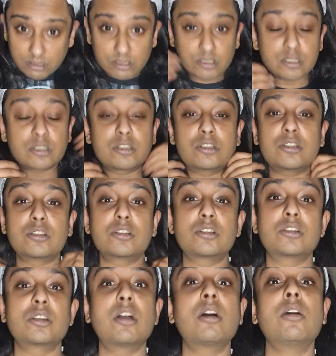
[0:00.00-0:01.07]

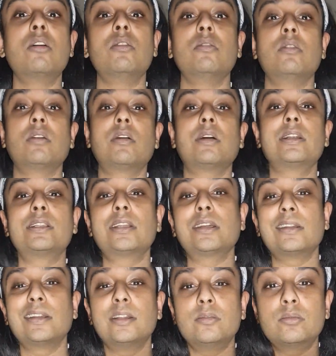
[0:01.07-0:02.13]
So, I
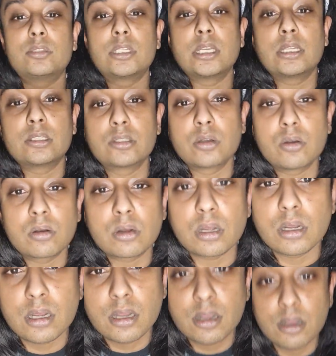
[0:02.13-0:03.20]
done a little TikTok
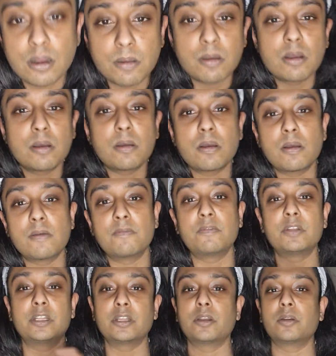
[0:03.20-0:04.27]

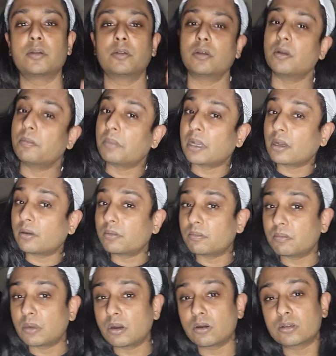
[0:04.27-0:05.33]
video about
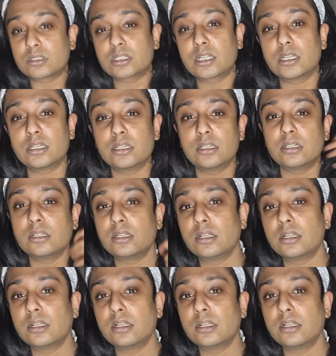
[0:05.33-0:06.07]
masking.